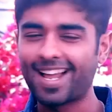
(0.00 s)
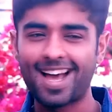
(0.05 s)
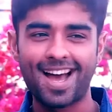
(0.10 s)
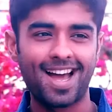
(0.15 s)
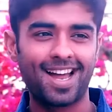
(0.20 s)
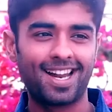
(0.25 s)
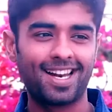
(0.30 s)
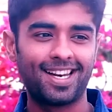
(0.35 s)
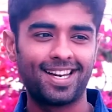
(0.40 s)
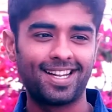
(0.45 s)

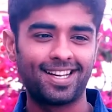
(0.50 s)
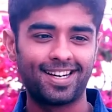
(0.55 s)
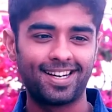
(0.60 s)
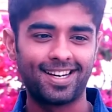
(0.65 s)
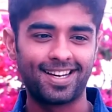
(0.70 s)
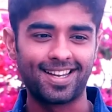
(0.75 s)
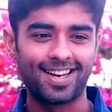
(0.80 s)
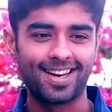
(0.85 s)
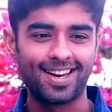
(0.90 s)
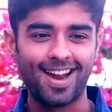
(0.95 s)
and
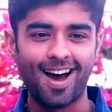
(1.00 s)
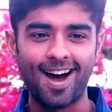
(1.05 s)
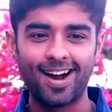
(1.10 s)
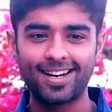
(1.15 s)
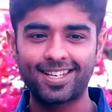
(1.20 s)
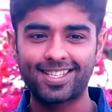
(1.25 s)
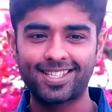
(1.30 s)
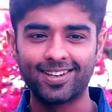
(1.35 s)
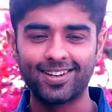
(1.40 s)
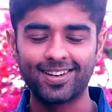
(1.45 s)

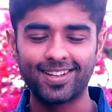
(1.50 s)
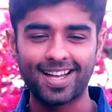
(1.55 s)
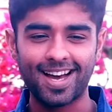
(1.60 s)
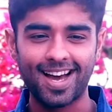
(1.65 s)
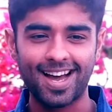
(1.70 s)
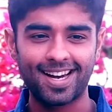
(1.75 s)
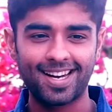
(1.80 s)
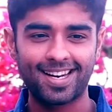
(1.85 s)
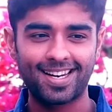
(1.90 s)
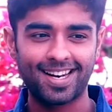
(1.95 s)
not sure
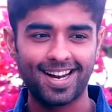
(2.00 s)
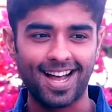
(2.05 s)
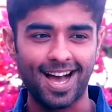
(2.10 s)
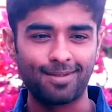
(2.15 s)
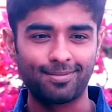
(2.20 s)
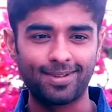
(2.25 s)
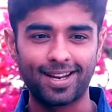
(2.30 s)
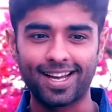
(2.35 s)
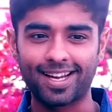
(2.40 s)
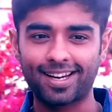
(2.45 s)
that
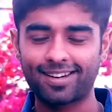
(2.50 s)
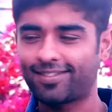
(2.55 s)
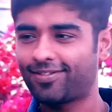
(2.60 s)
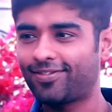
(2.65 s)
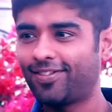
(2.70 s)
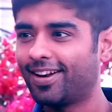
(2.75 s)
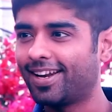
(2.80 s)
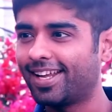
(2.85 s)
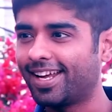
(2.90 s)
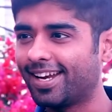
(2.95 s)
I'm
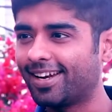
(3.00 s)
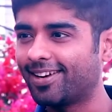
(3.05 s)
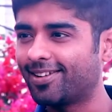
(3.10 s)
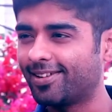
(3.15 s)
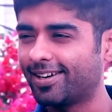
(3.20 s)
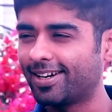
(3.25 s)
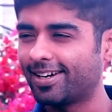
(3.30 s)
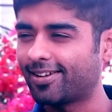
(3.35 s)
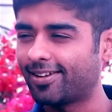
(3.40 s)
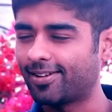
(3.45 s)
fully
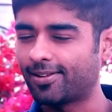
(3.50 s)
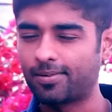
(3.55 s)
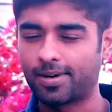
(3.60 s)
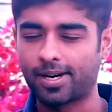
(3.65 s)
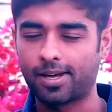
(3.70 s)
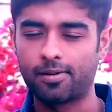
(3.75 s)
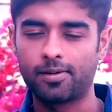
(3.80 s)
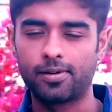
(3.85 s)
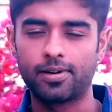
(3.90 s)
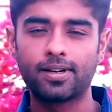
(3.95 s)
into it or
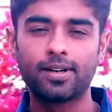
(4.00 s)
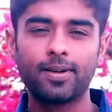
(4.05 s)
whatever.